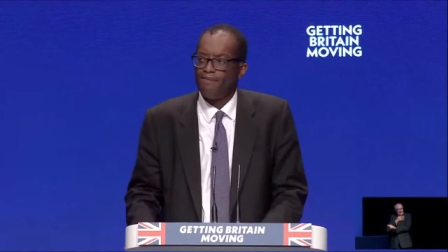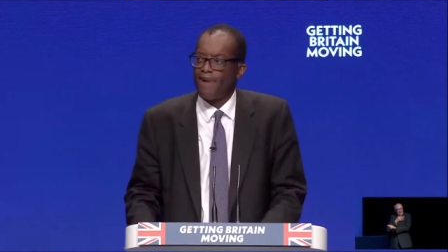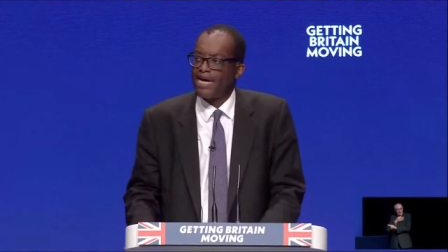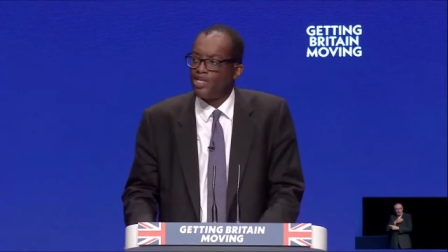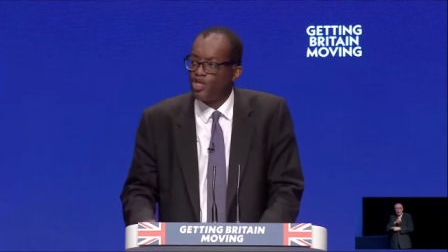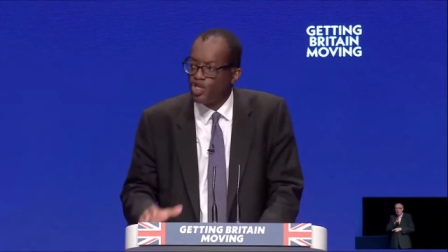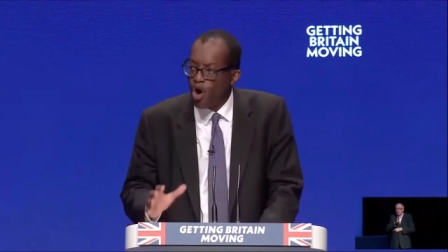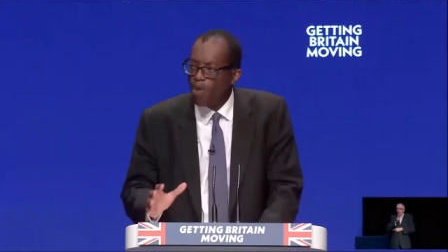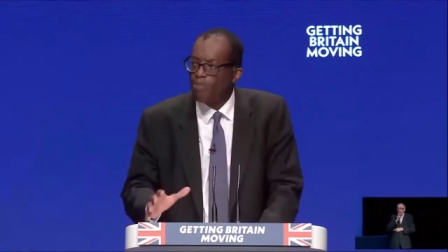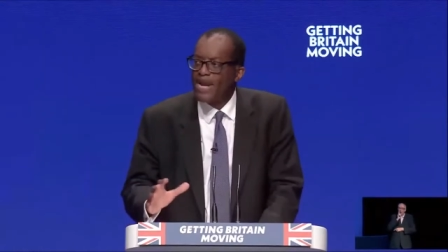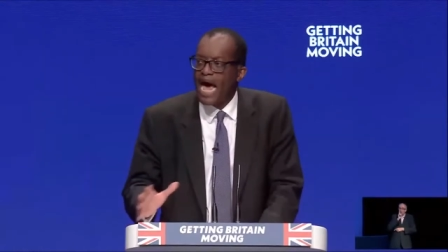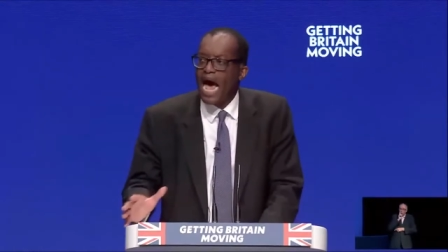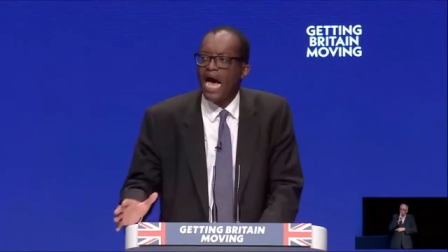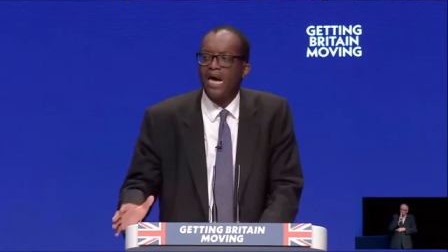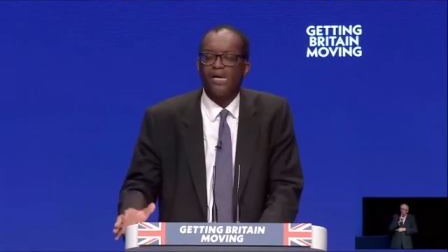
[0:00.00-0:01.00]
My job
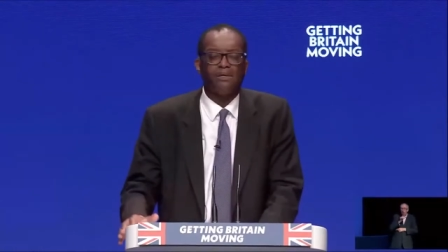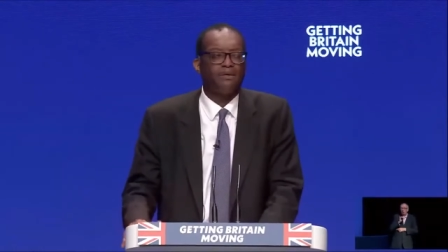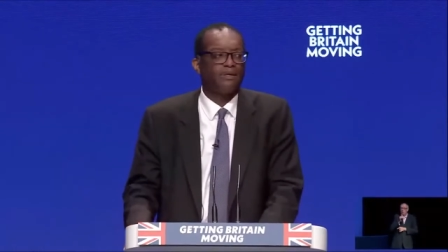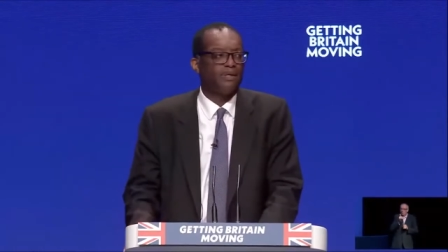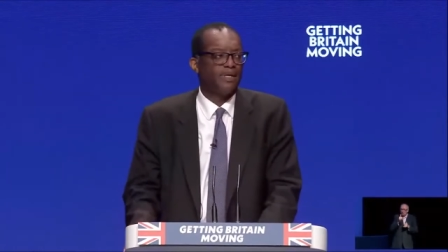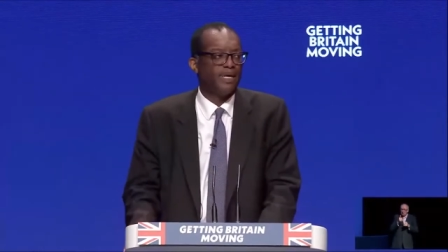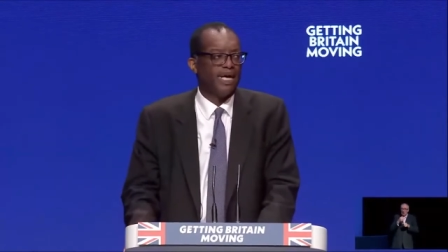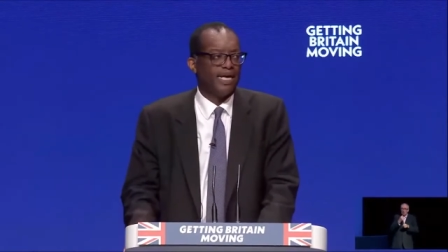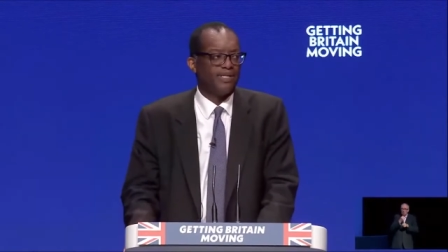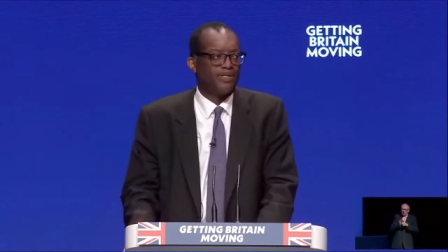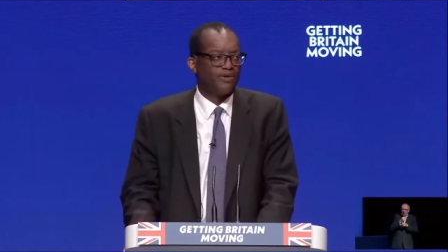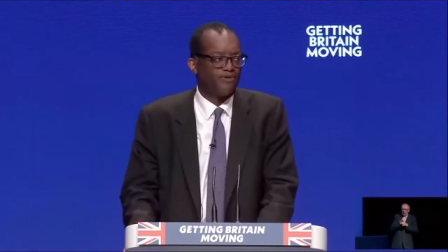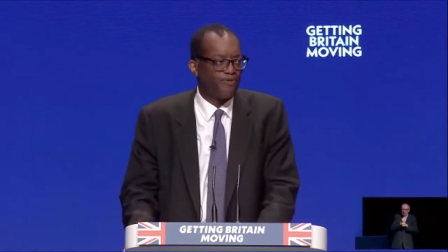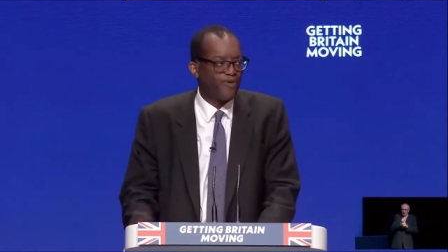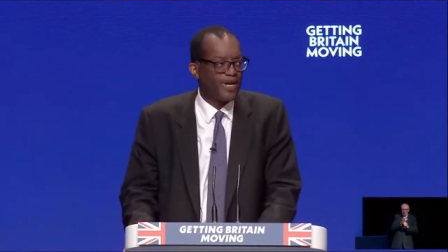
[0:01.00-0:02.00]
now
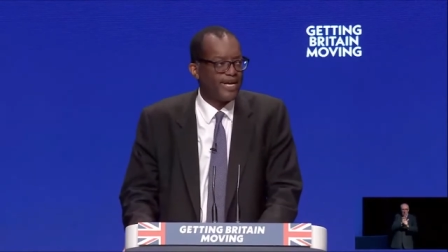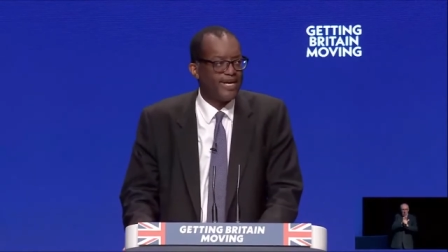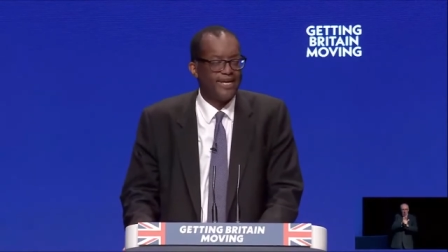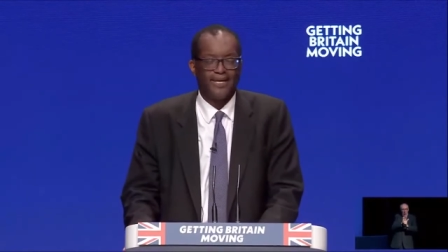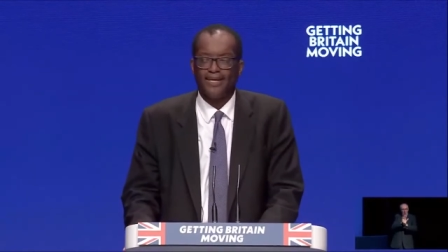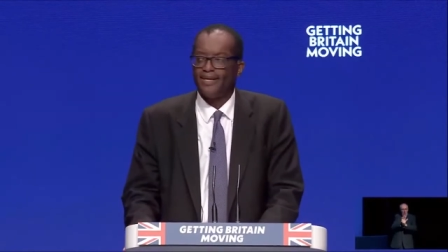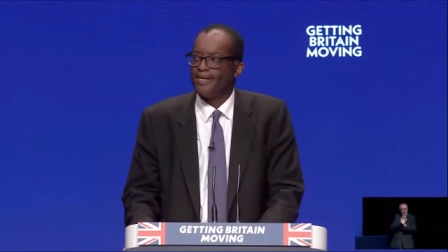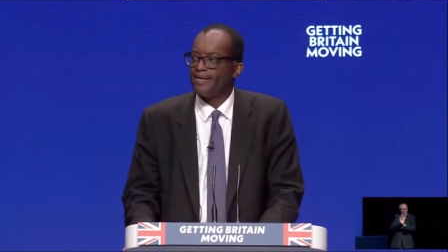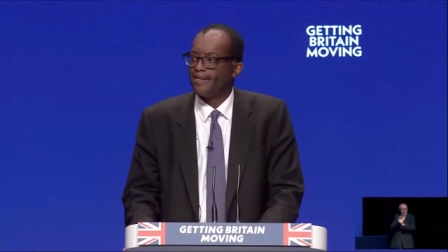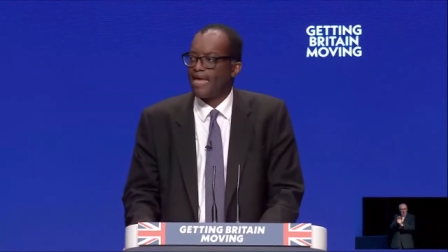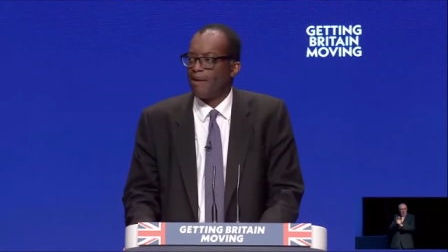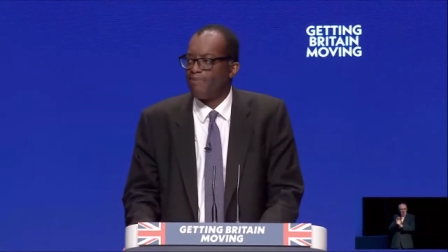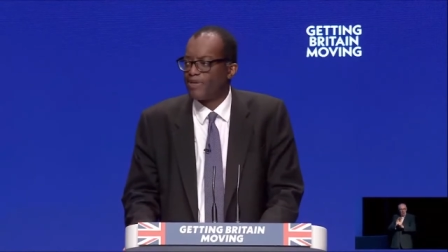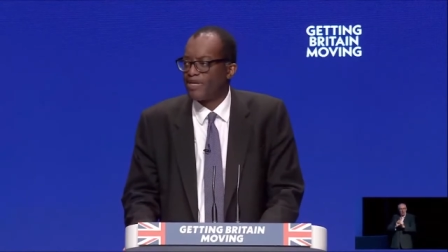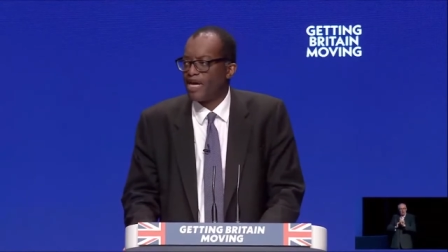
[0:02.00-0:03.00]
is to free
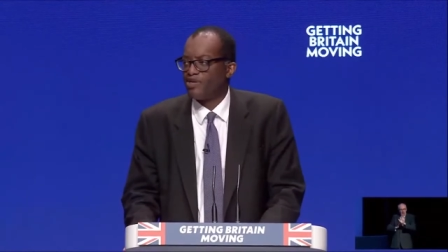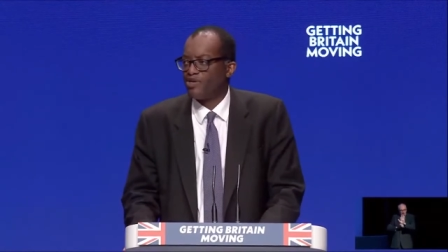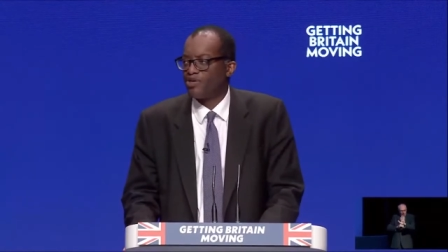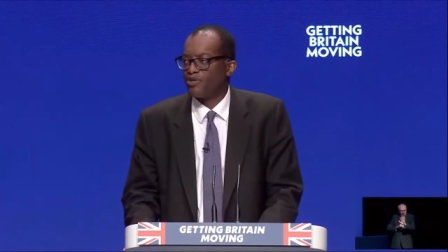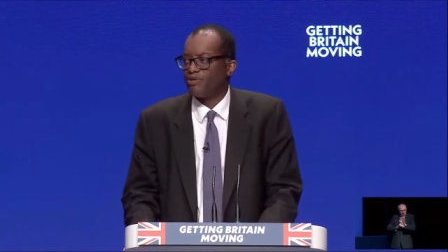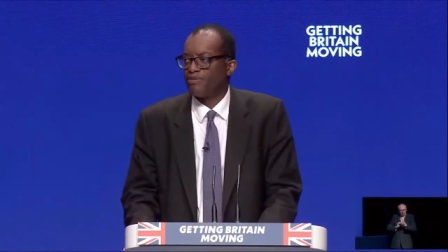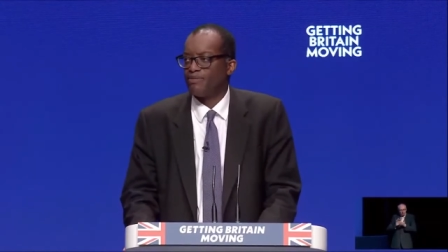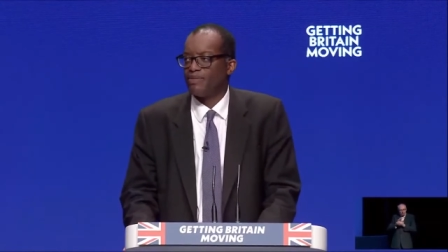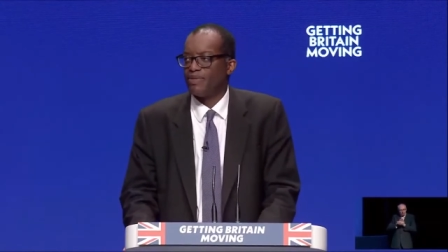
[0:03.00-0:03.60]
that potential.